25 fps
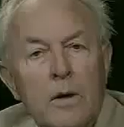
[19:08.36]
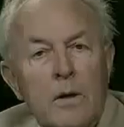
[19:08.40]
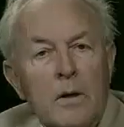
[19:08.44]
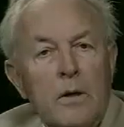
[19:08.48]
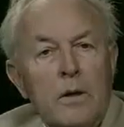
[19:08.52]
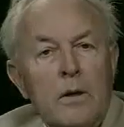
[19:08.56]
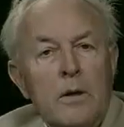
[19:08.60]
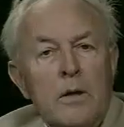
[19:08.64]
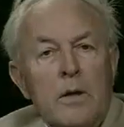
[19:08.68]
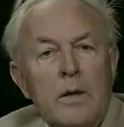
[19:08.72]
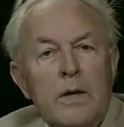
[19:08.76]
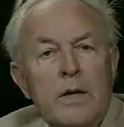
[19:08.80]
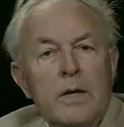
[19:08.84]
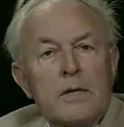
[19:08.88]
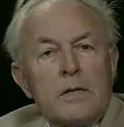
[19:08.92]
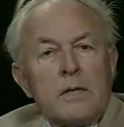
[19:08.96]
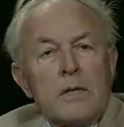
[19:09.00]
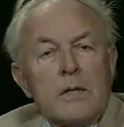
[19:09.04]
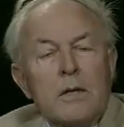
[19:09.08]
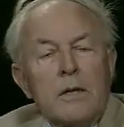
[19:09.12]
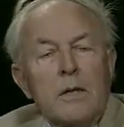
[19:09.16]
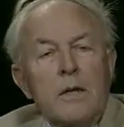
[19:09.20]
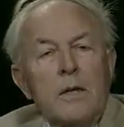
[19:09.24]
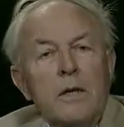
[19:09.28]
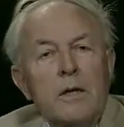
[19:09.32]
Yes,
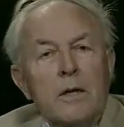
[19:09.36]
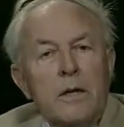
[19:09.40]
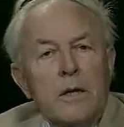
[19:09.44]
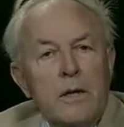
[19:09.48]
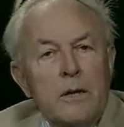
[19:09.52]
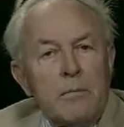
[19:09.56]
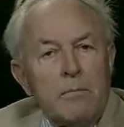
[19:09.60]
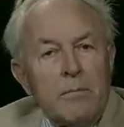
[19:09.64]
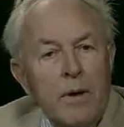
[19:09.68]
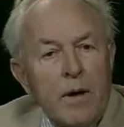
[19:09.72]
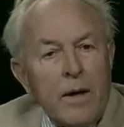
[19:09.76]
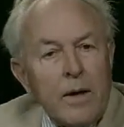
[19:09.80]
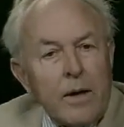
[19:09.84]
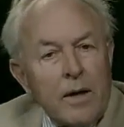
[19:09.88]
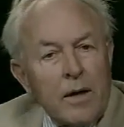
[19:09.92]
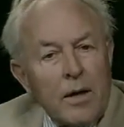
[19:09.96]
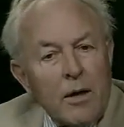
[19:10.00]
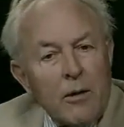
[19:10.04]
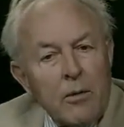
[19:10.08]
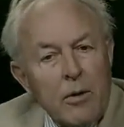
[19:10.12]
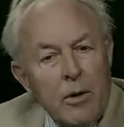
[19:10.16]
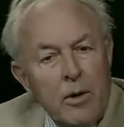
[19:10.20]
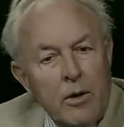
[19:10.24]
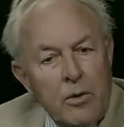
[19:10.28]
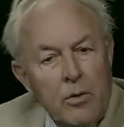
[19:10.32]
indeed. And
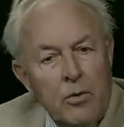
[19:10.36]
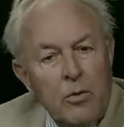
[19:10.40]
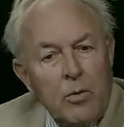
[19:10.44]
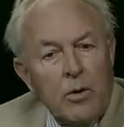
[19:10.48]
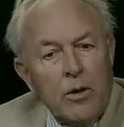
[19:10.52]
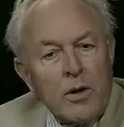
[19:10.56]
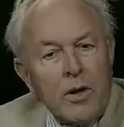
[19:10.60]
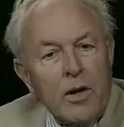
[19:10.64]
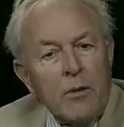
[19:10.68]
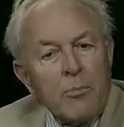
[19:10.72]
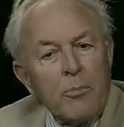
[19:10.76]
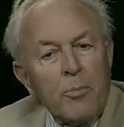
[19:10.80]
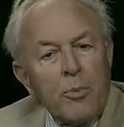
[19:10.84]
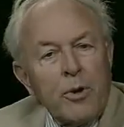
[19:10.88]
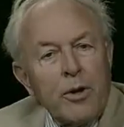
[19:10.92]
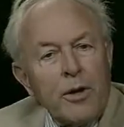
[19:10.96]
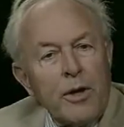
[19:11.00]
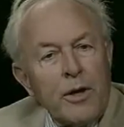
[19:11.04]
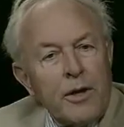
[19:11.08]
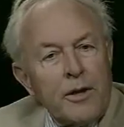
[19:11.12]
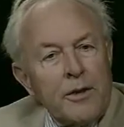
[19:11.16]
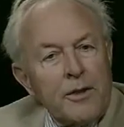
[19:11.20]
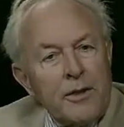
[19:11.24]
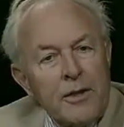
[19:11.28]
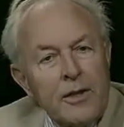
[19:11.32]
to
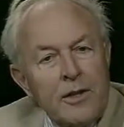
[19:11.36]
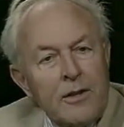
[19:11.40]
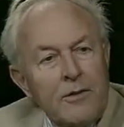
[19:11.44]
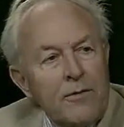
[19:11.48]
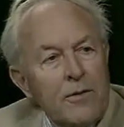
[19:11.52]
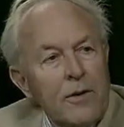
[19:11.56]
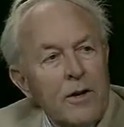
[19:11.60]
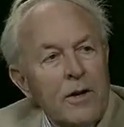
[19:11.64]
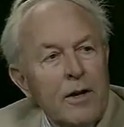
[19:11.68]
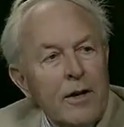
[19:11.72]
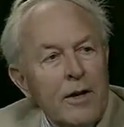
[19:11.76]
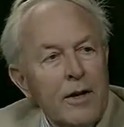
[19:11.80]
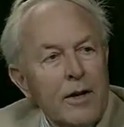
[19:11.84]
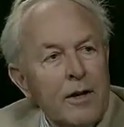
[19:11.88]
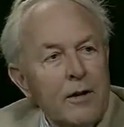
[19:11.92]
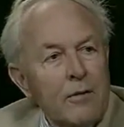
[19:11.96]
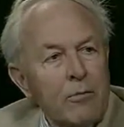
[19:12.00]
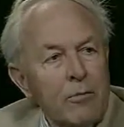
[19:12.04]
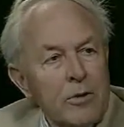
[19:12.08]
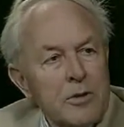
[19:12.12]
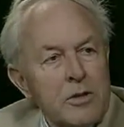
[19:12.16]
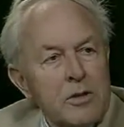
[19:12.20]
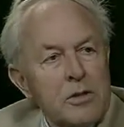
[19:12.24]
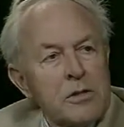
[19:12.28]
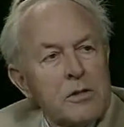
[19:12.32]
comprehend the divine,
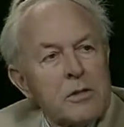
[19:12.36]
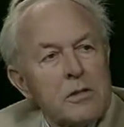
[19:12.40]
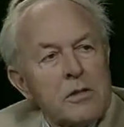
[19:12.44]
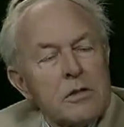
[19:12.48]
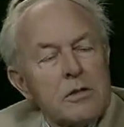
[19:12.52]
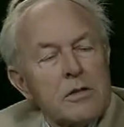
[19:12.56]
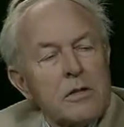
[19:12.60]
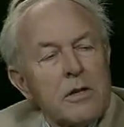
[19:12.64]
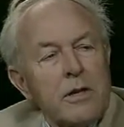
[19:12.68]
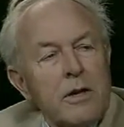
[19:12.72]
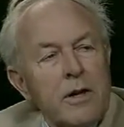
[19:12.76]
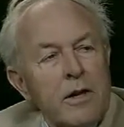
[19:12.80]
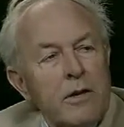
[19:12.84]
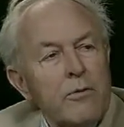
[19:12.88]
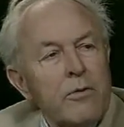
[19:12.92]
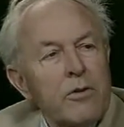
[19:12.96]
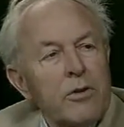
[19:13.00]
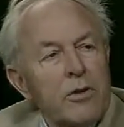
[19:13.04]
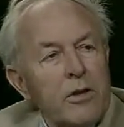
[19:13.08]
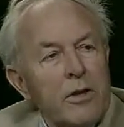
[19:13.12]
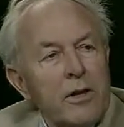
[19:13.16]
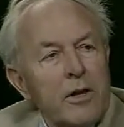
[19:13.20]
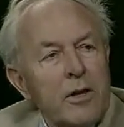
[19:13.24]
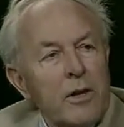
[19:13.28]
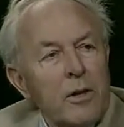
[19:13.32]
which is to say
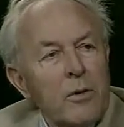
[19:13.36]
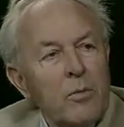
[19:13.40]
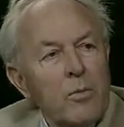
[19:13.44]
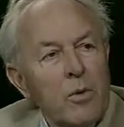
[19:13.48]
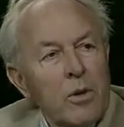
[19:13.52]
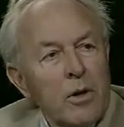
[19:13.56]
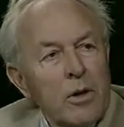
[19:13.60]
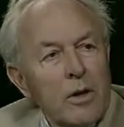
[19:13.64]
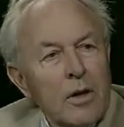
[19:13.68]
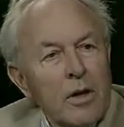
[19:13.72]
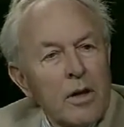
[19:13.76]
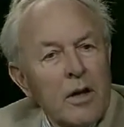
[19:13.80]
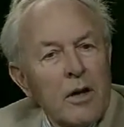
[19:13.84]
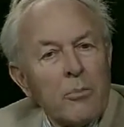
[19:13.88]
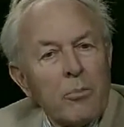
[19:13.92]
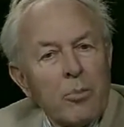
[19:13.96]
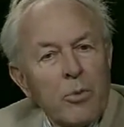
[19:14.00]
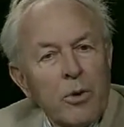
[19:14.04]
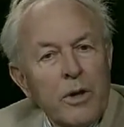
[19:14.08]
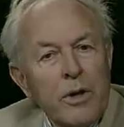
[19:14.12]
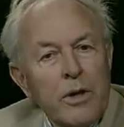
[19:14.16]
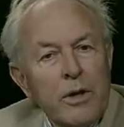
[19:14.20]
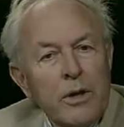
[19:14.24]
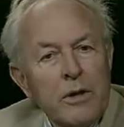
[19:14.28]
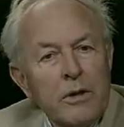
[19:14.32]
everything, one
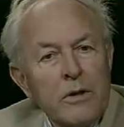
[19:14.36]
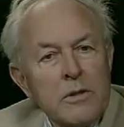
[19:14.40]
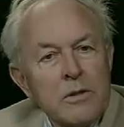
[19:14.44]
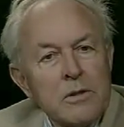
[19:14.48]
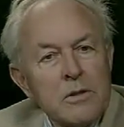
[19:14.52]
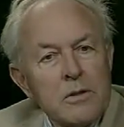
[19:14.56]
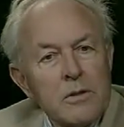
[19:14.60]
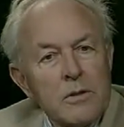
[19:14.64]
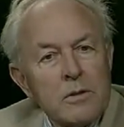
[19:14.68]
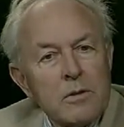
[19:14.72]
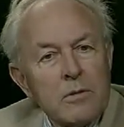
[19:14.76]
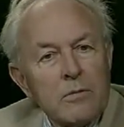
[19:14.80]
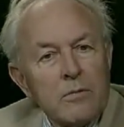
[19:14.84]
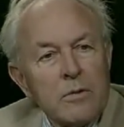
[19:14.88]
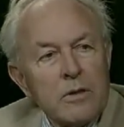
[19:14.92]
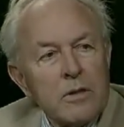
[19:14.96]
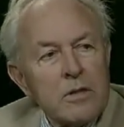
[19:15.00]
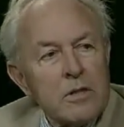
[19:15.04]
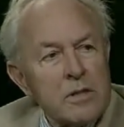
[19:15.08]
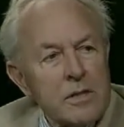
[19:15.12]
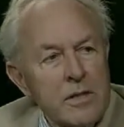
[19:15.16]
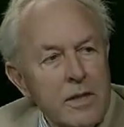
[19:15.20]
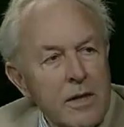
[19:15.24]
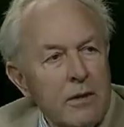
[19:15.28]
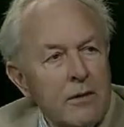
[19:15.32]
comprehends
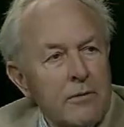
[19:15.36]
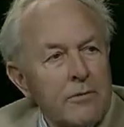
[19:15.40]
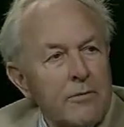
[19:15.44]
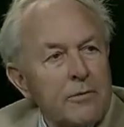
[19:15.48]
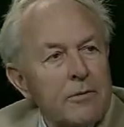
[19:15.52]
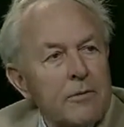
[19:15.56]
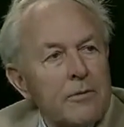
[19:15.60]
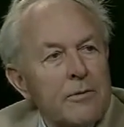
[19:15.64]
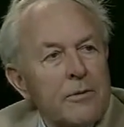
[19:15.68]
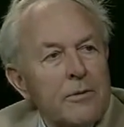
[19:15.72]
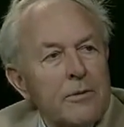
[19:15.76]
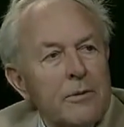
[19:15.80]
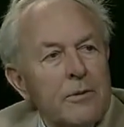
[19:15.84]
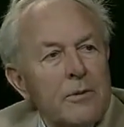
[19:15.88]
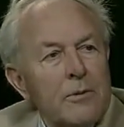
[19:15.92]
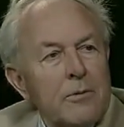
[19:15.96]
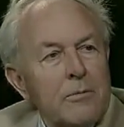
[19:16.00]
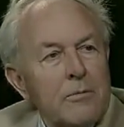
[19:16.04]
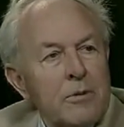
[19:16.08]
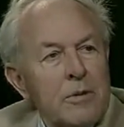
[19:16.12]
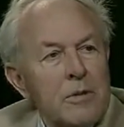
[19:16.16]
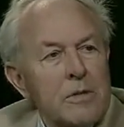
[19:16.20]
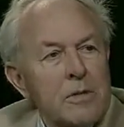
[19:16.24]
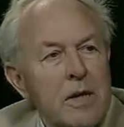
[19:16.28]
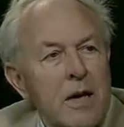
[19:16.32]
oneself,
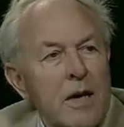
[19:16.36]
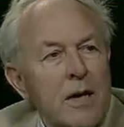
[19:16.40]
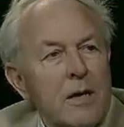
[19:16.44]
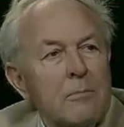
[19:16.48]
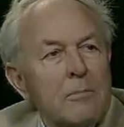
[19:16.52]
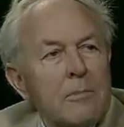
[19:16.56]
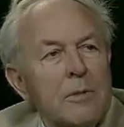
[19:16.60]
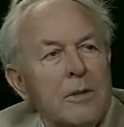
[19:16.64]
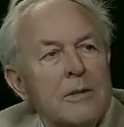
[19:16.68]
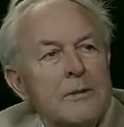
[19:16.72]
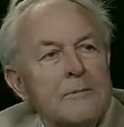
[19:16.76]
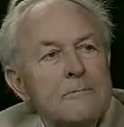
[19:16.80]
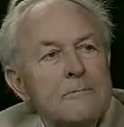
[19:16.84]
one's atman.